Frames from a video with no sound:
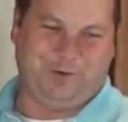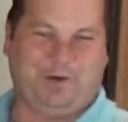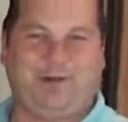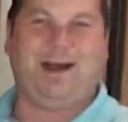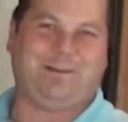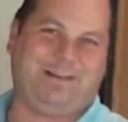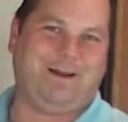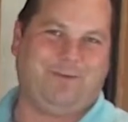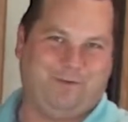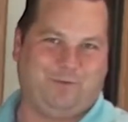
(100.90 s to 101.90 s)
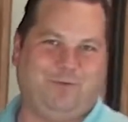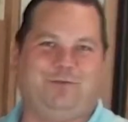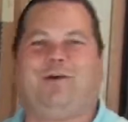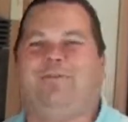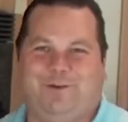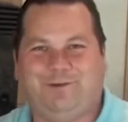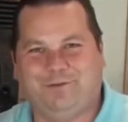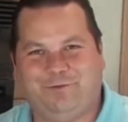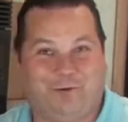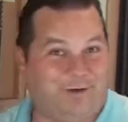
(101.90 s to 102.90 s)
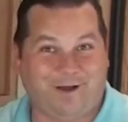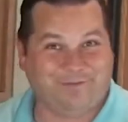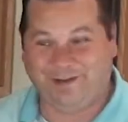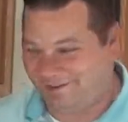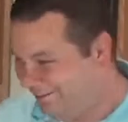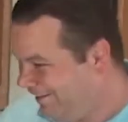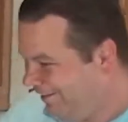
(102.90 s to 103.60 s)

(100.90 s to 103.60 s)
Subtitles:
your glass down and it rolls off onto the floor. Not fun.